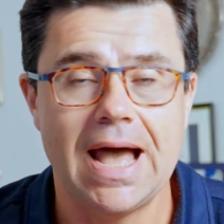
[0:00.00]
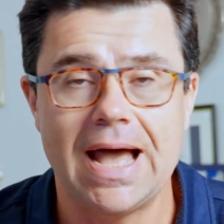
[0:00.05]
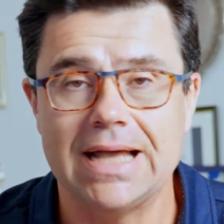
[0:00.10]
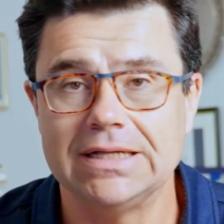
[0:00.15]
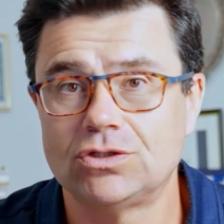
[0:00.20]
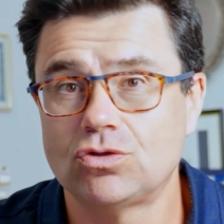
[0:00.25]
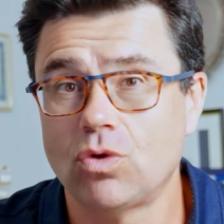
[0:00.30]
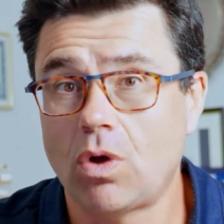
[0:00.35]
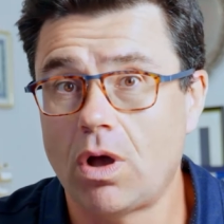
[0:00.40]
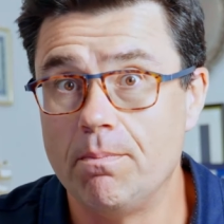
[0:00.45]
I
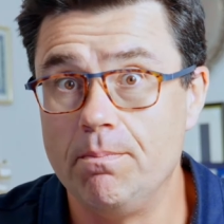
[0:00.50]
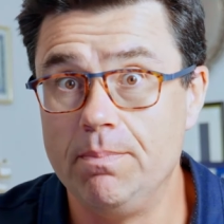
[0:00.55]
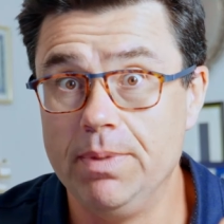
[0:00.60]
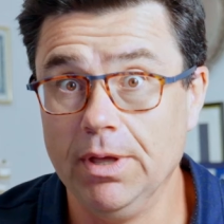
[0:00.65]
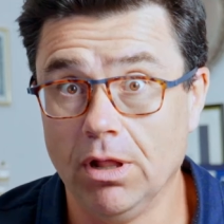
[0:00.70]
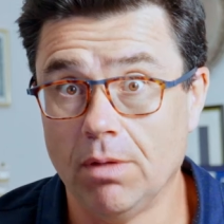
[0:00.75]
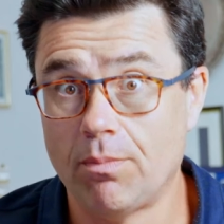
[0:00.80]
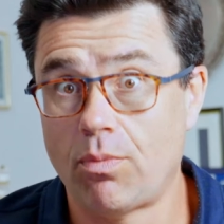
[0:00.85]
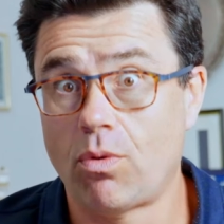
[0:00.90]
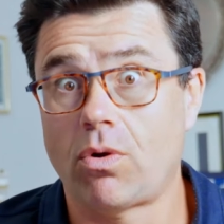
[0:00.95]
saw a
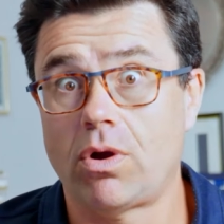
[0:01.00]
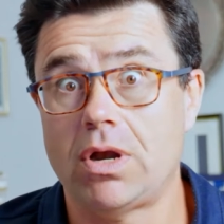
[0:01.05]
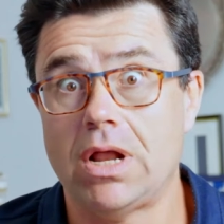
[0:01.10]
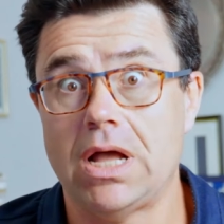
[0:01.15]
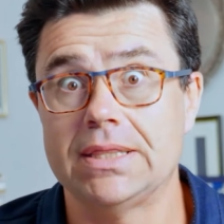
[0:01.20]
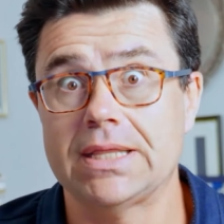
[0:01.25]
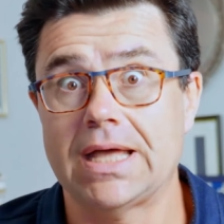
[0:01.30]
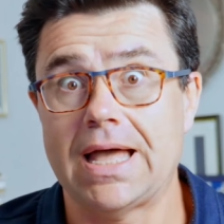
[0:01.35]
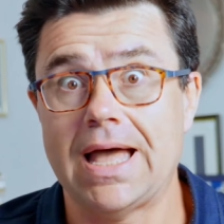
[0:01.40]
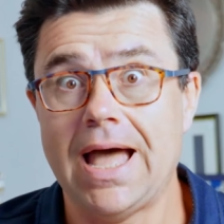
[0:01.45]
billboard
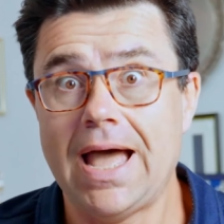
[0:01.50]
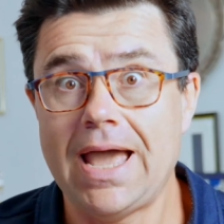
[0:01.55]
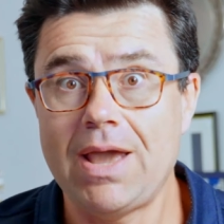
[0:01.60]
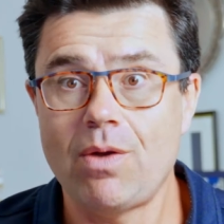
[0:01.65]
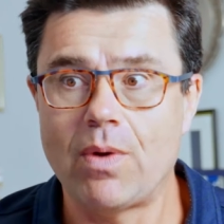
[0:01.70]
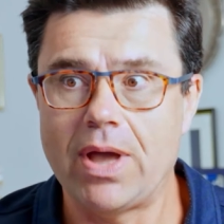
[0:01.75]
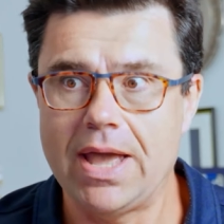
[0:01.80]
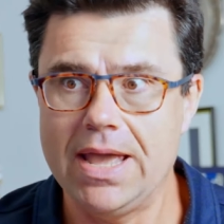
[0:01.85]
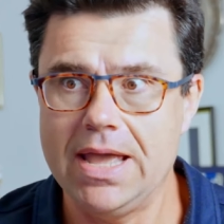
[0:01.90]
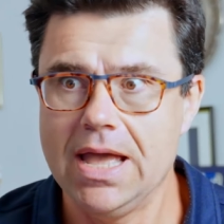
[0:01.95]
on the
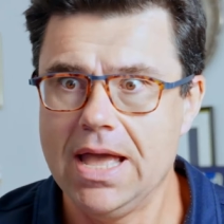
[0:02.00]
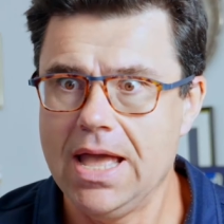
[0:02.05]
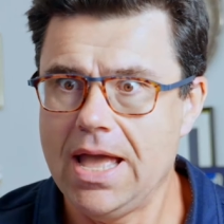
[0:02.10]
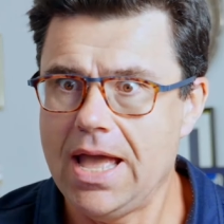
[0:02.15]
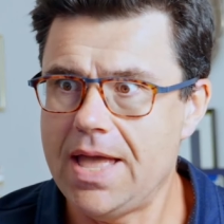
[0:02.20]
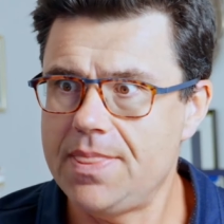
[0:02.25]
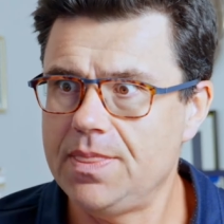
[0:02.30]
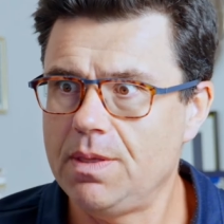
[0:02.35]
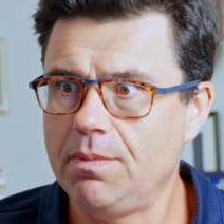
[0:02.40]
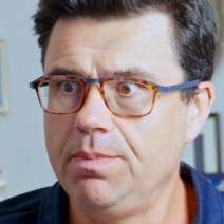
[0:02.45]
highway,
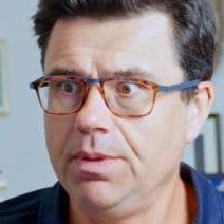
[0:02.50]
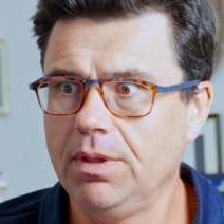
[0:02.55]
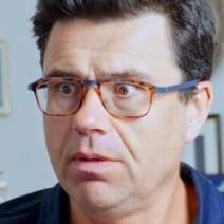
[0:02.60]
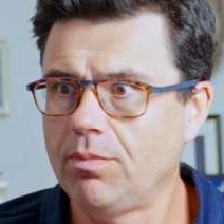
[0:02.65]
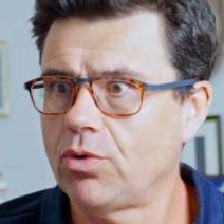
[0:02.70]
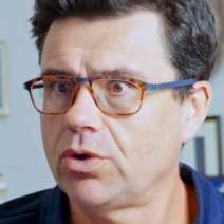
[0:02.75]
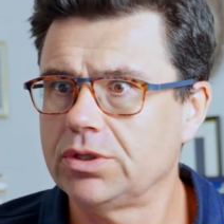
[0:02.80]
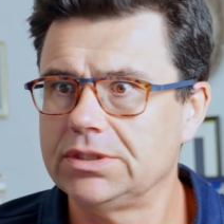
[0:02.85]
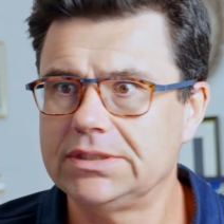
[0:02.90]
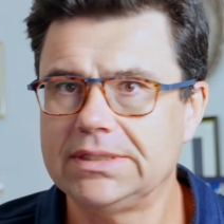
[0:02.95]
and the billboard